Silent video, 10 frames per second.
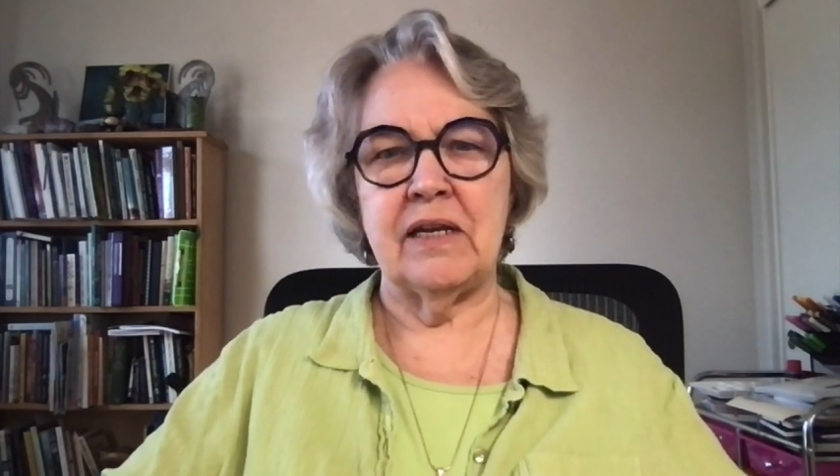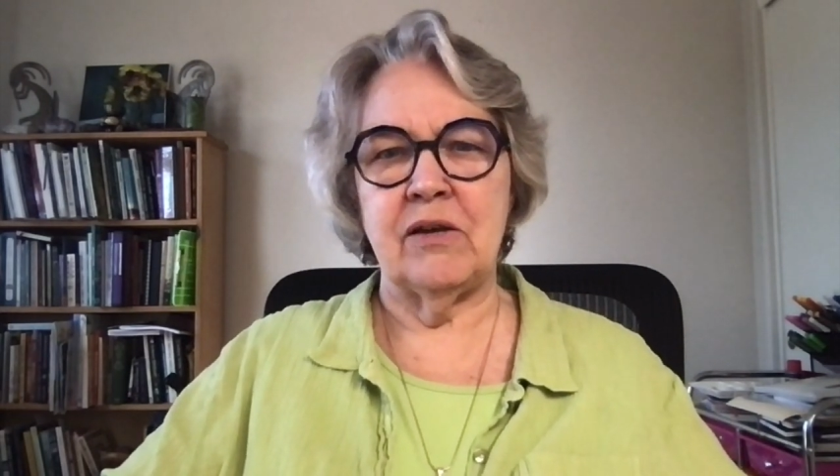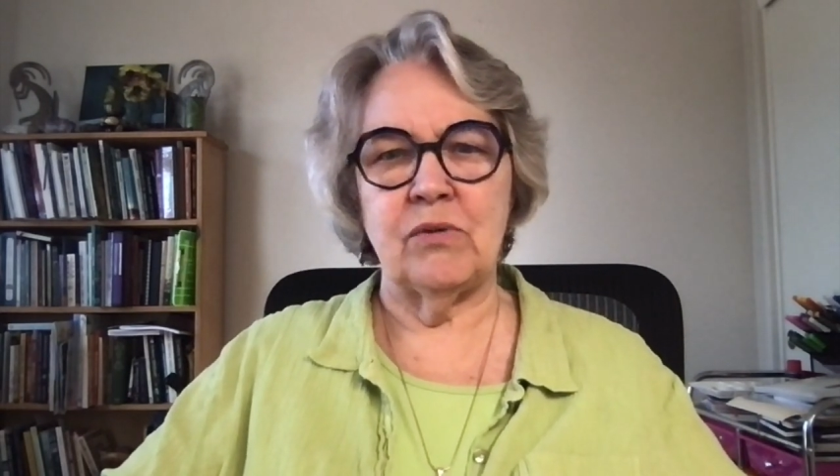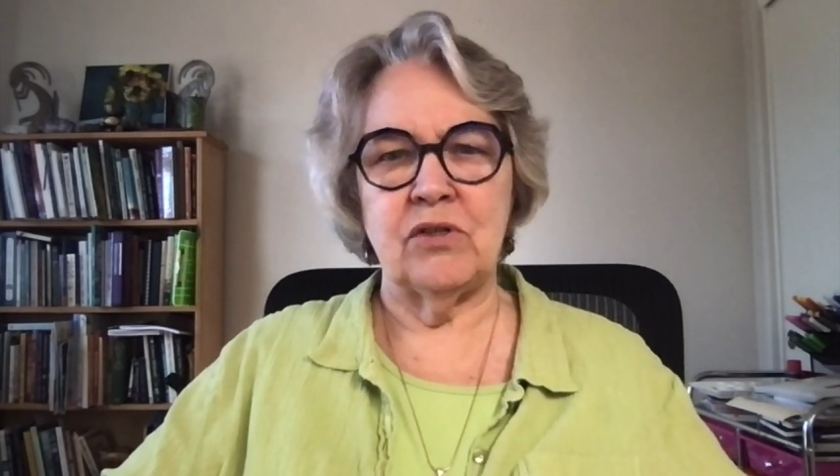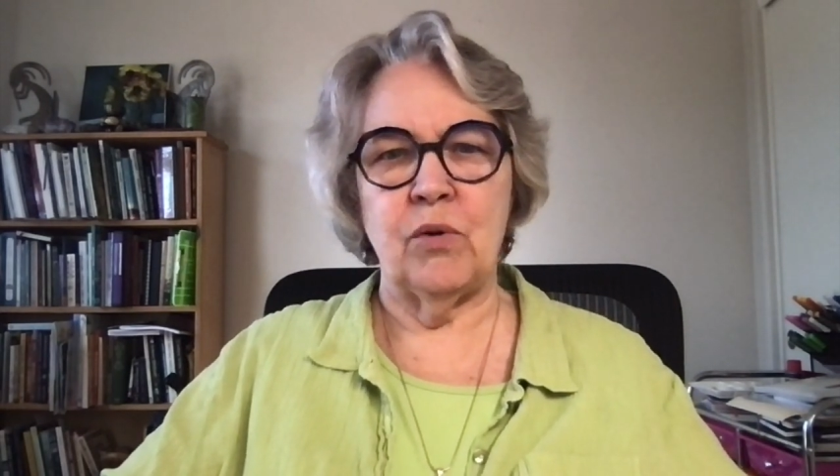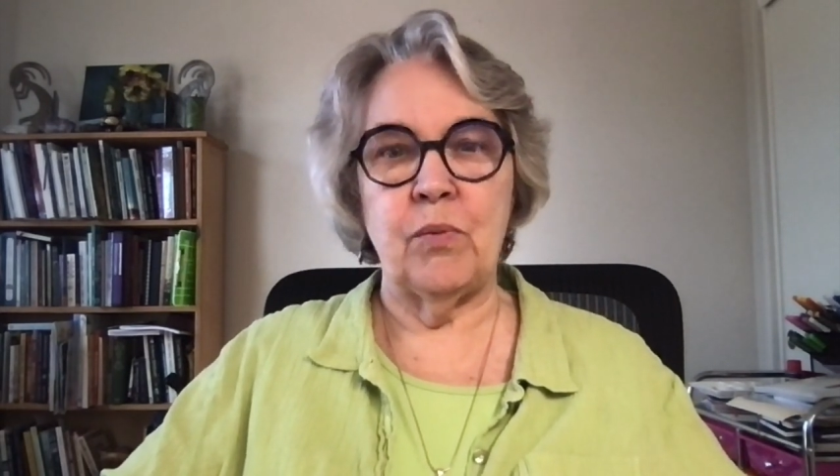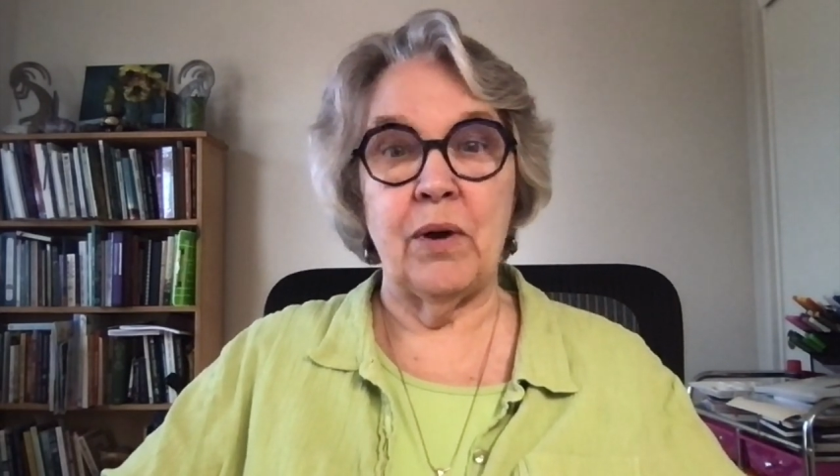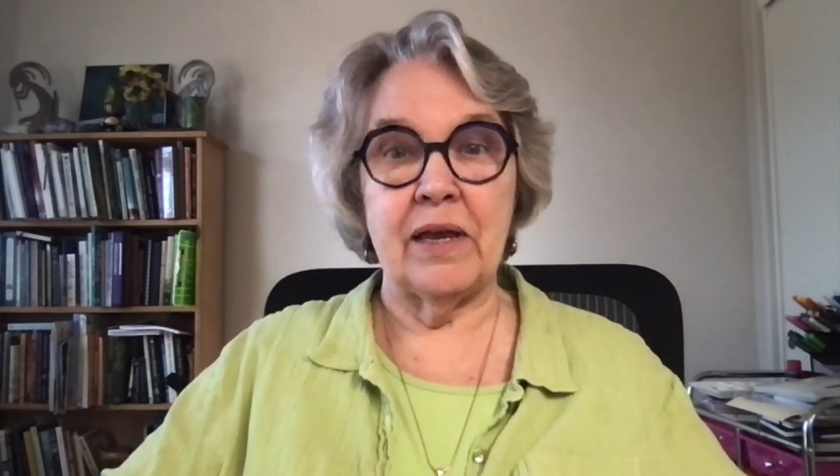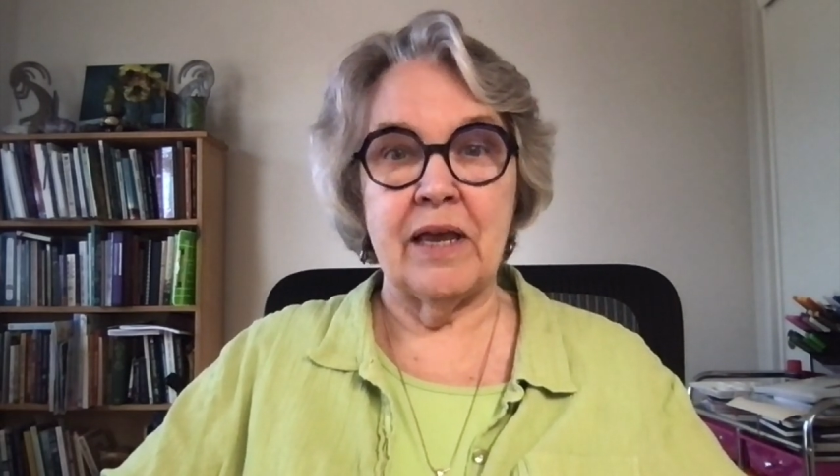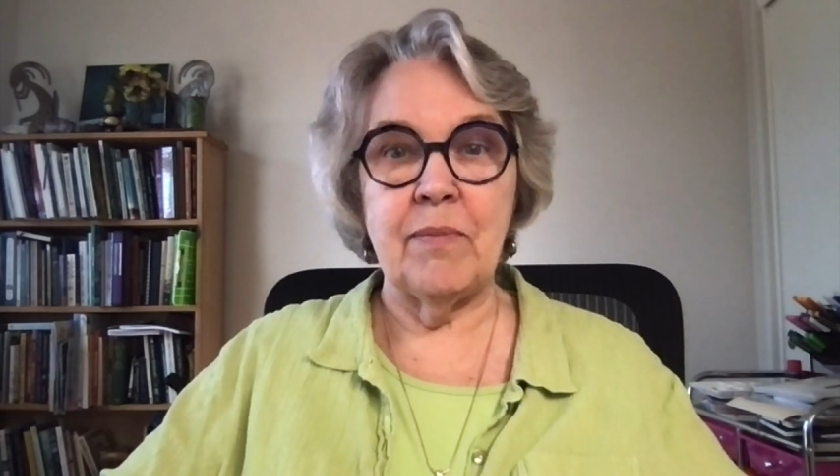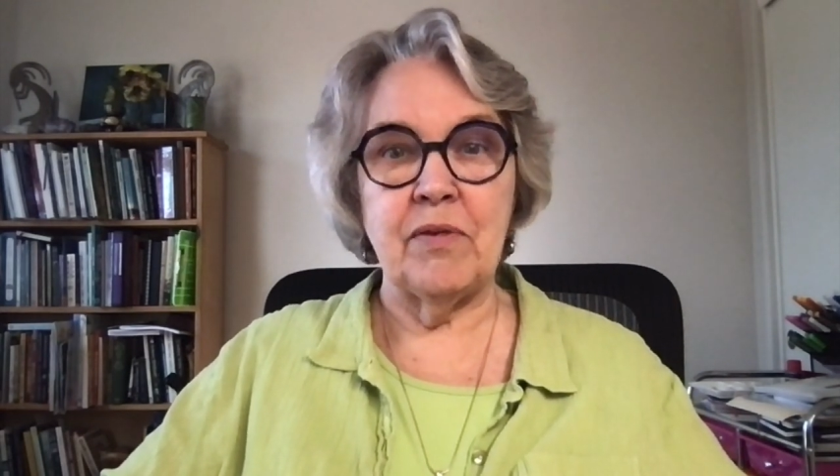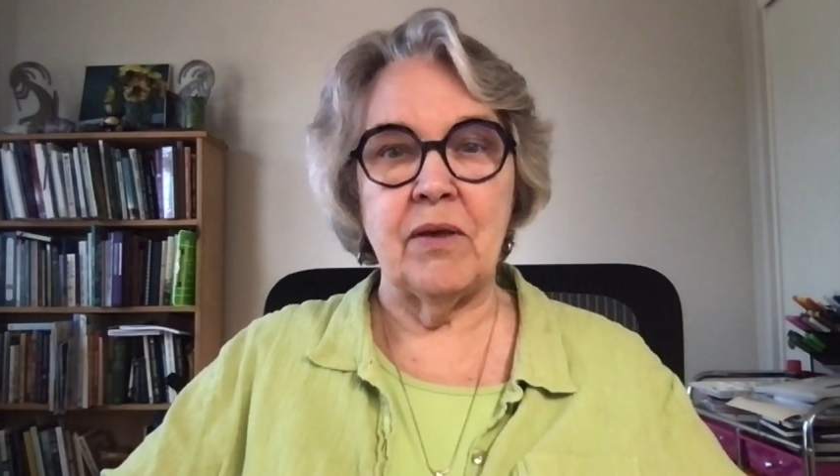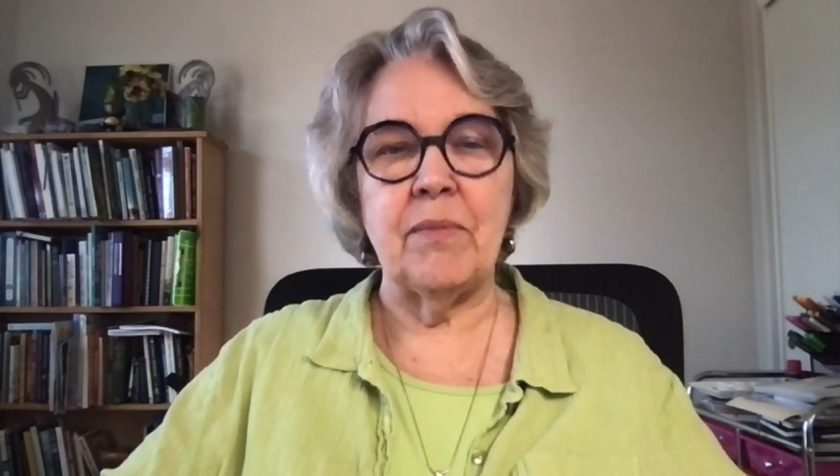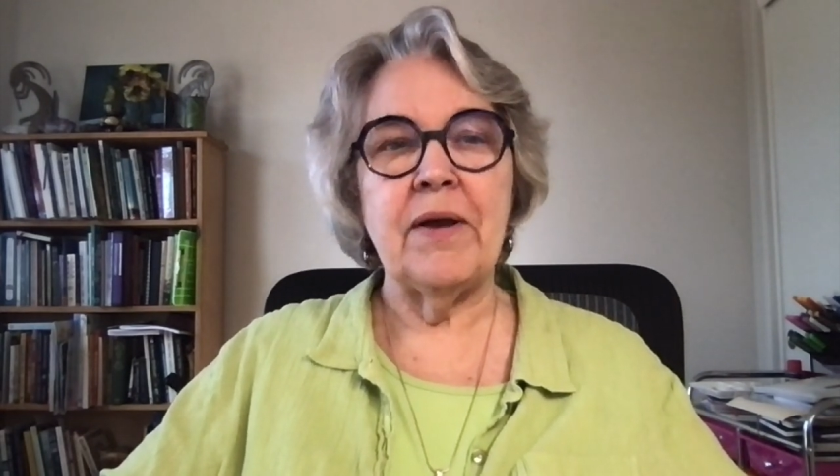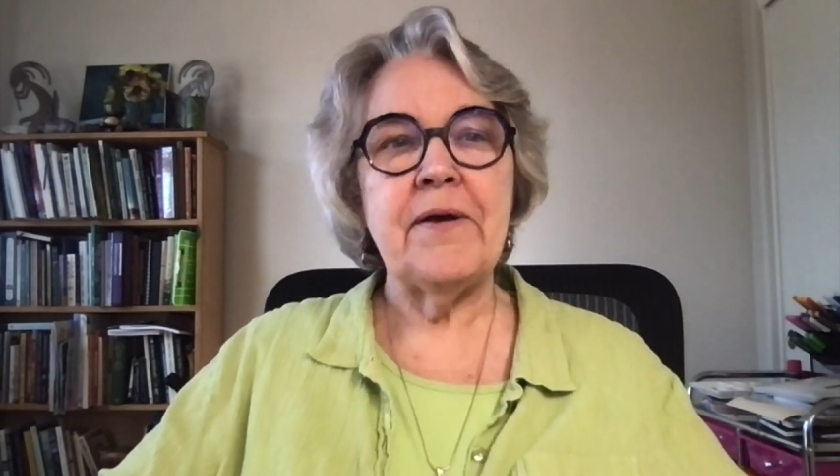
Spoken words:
there was no point in keeping them,